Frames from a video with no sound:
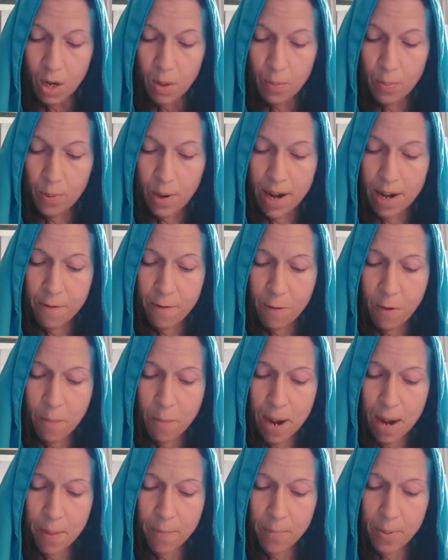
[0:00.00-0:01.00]
Pray for
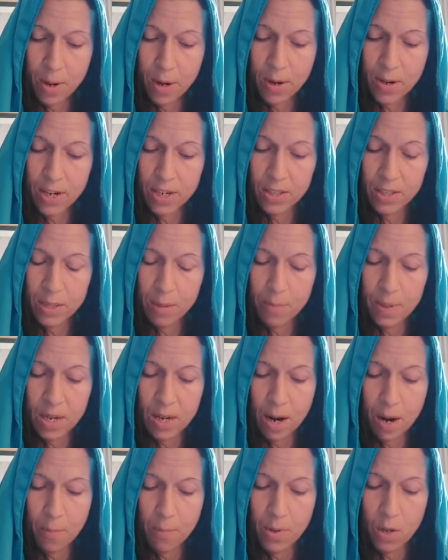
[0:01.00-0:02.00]
my burden to
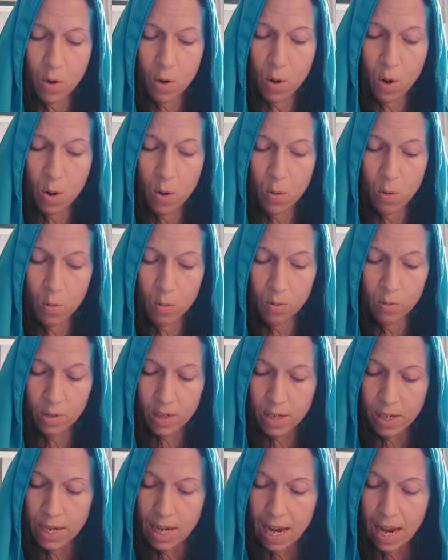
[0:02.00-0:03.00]
become your own
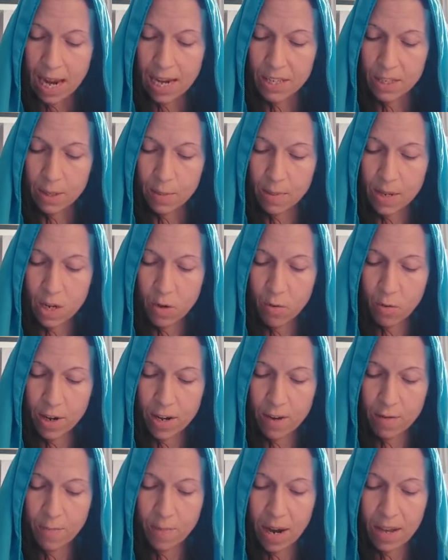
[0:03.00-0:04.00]
and to be
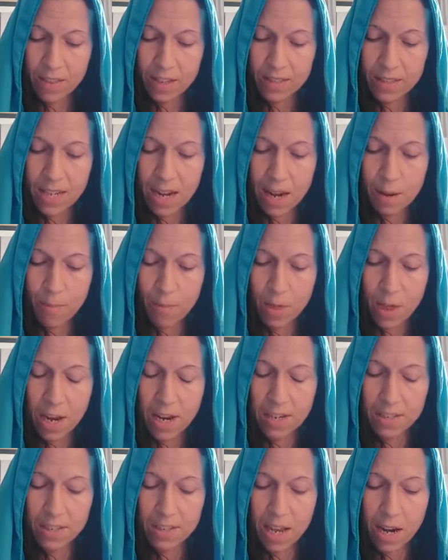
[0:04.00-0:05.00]
grieved by the same
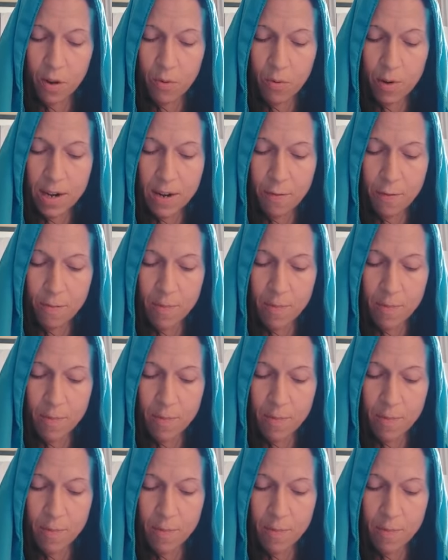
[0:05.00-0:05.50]
things that grieve